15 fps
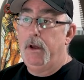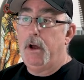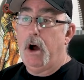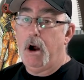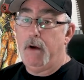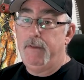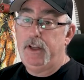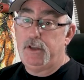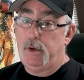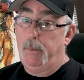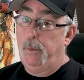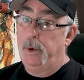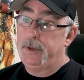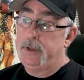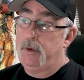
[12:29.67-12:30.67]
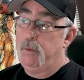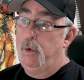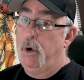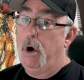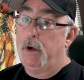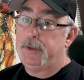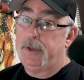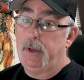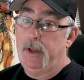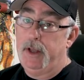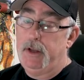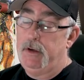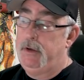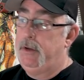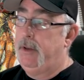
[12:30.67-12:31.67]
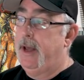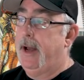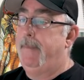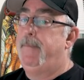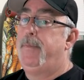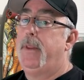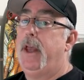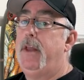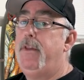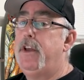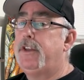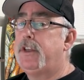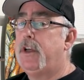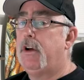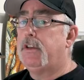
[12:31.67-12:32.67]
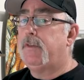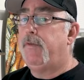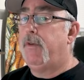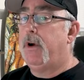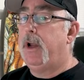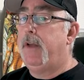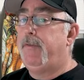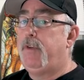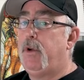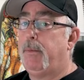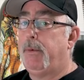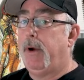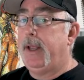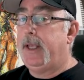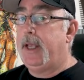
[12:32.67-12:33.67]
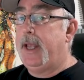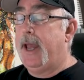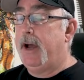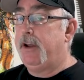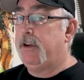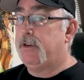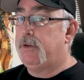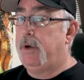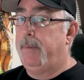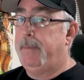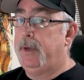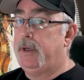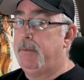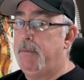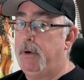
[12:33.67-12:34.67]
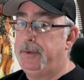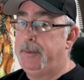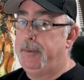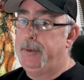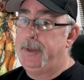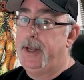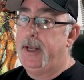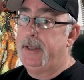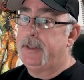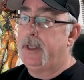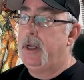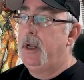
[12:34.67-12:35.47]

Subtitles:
RV Trip Wizard will also let you do that. And this goes for if you're breaking out your trip into multiple days.